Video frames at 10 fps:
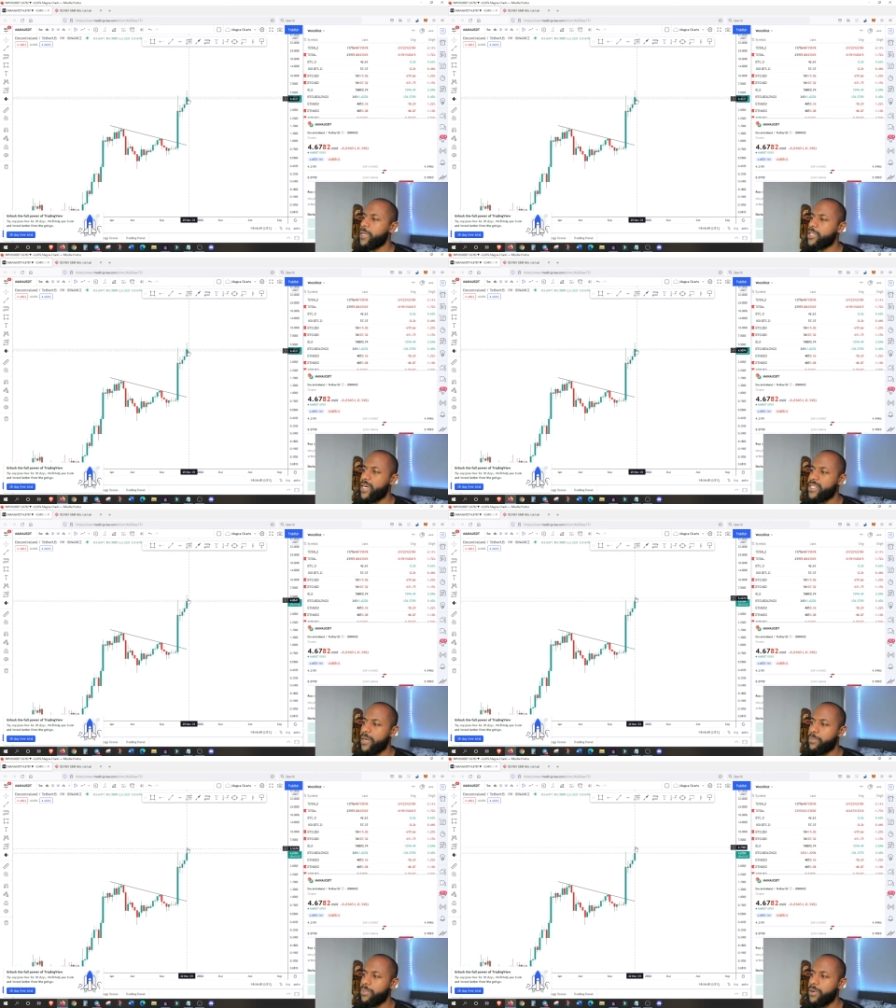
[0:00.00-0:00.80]
It
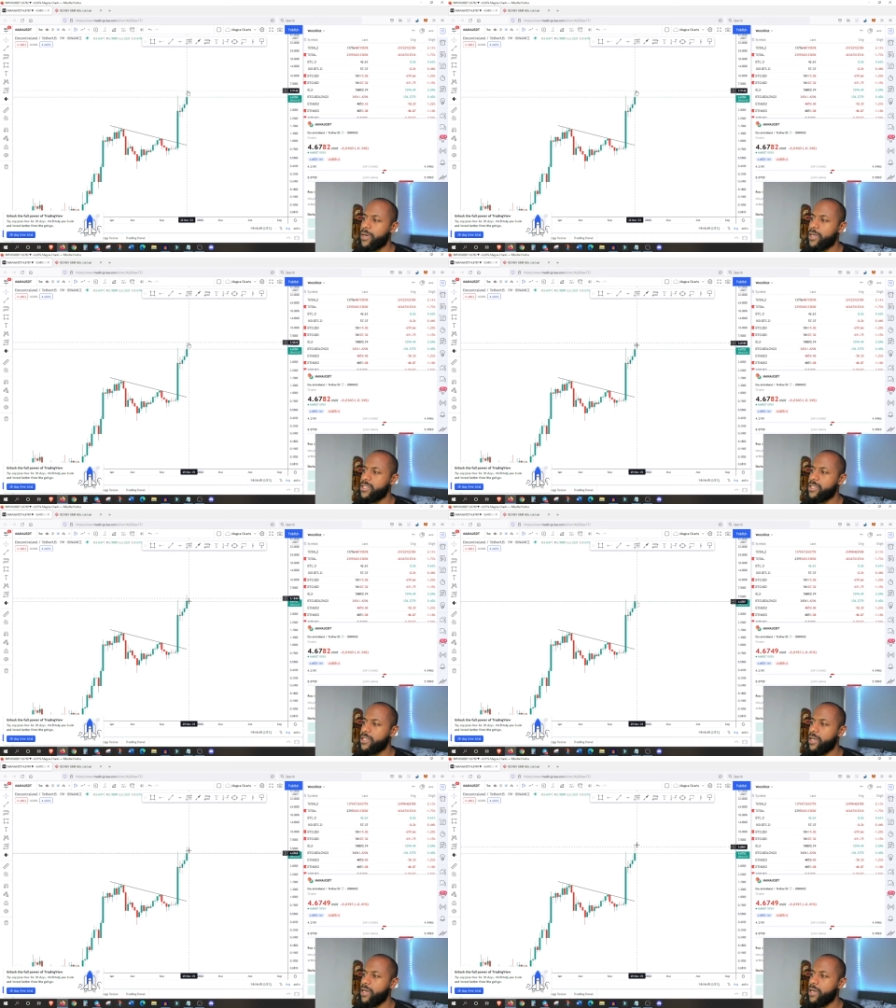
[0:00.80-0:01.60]
tried to get
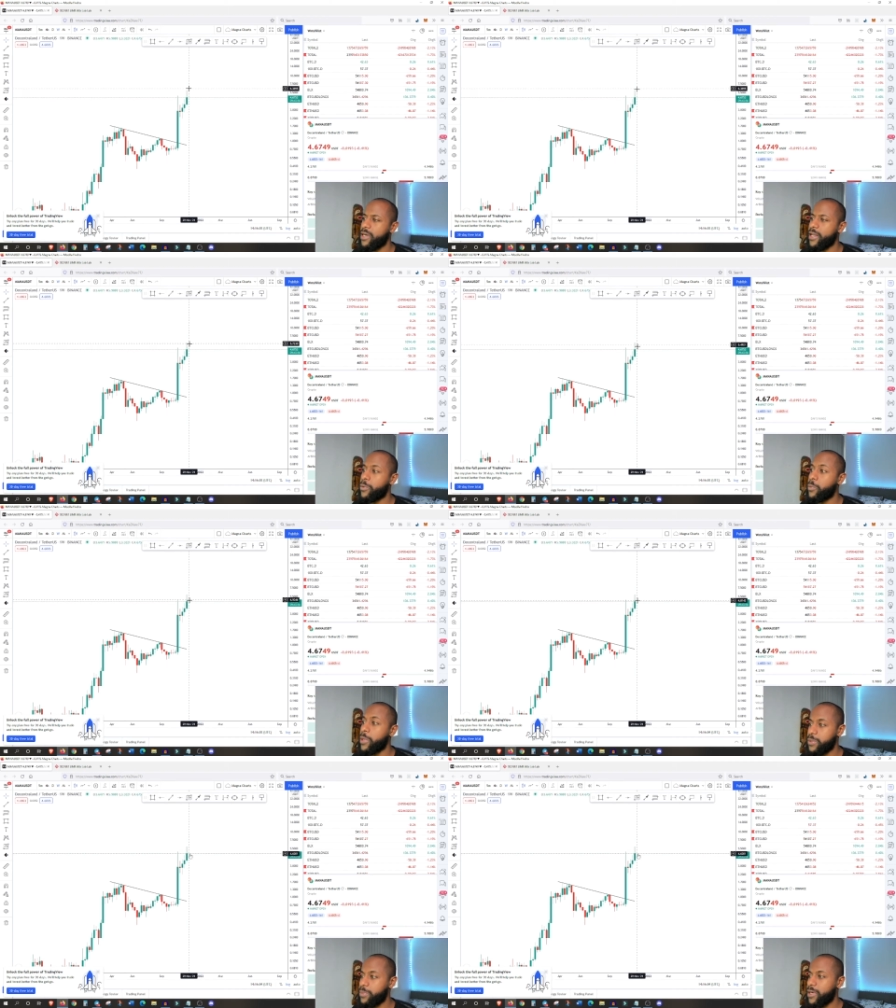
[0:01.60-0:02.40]
past and it
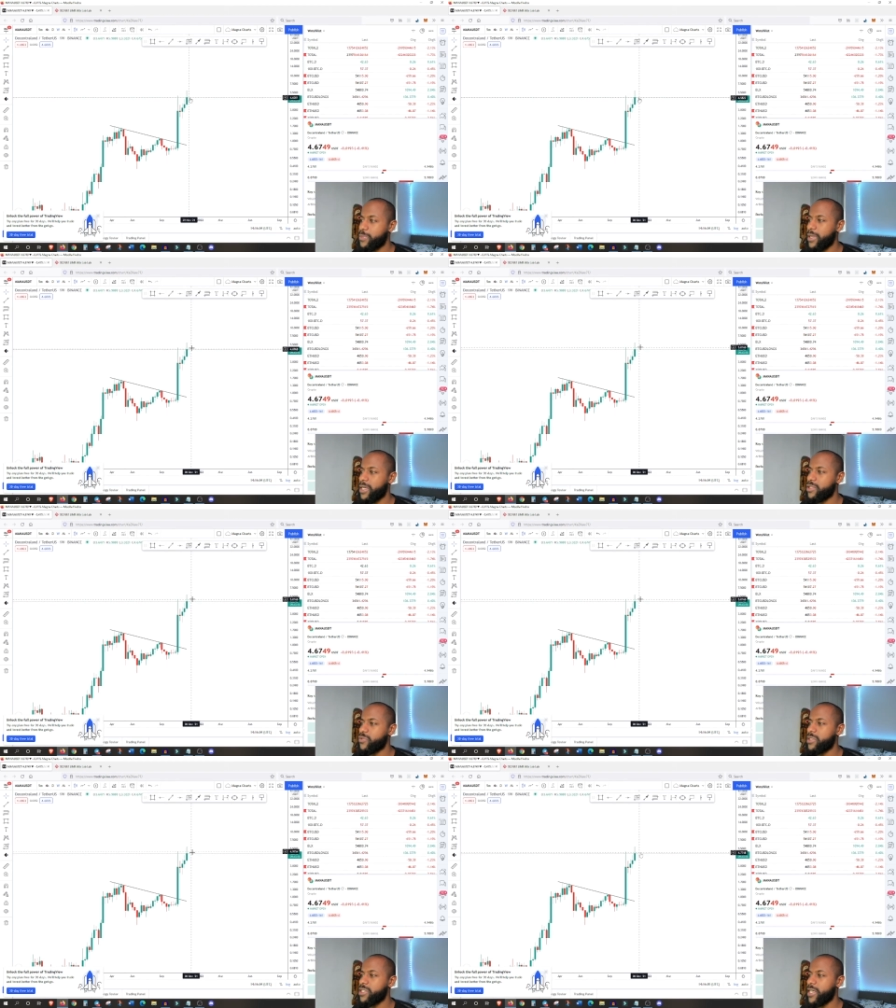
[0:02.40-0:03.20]
wicked past, but
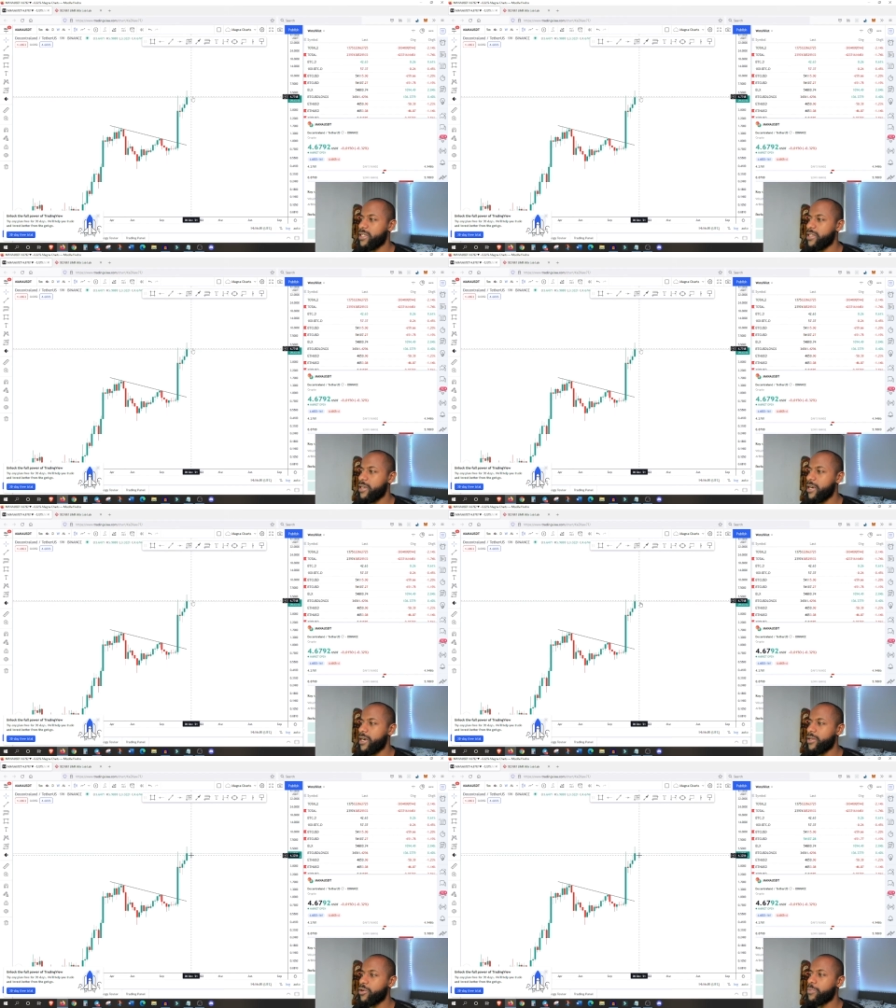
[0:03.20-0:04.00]
now it's
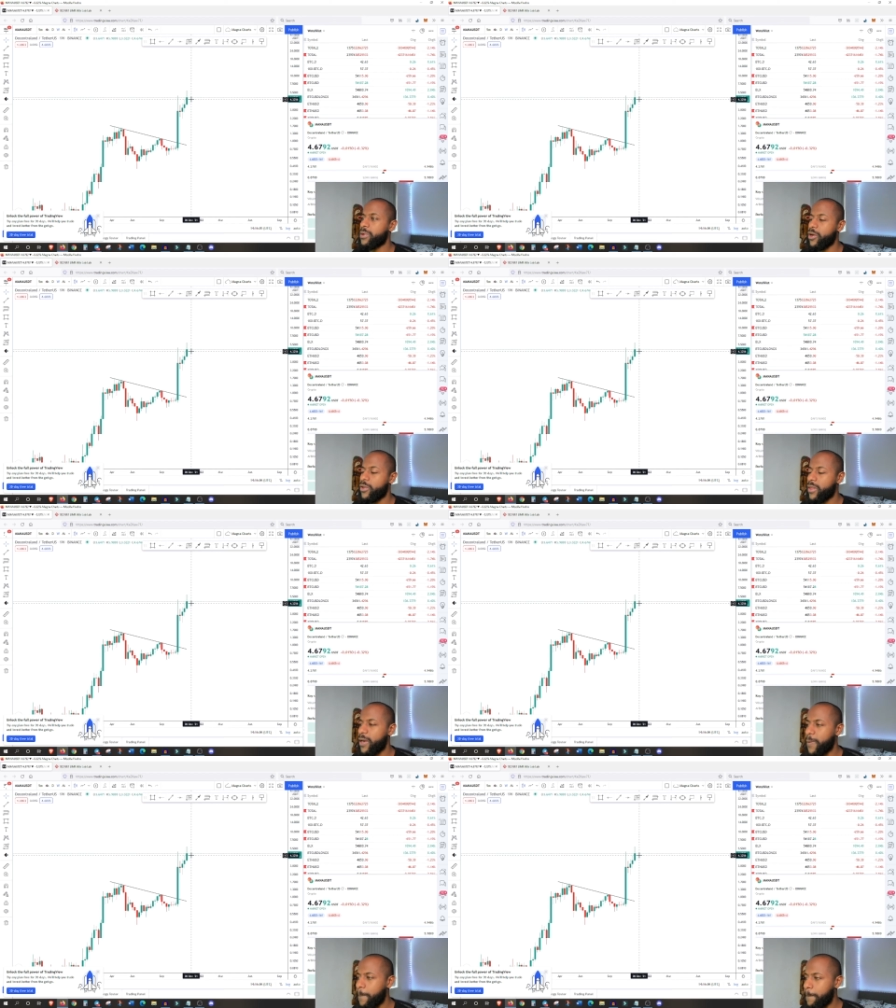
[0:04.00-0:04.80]
rejected and gone
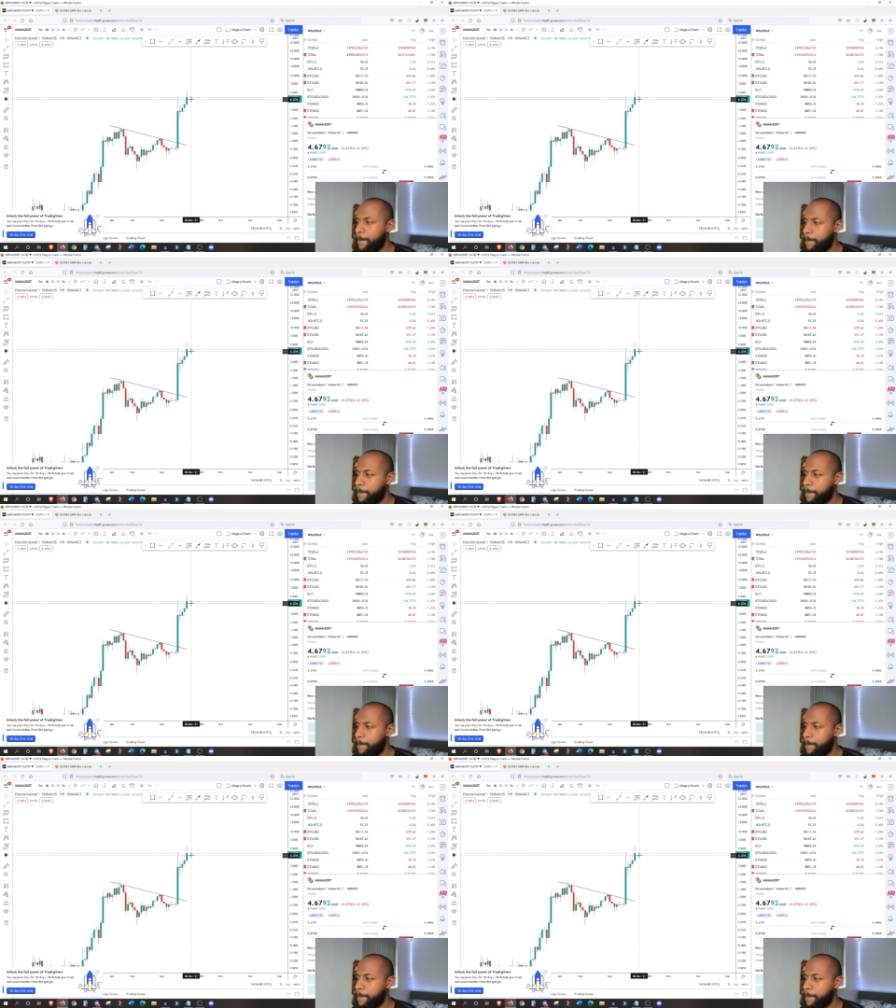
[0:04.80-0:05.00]
below that.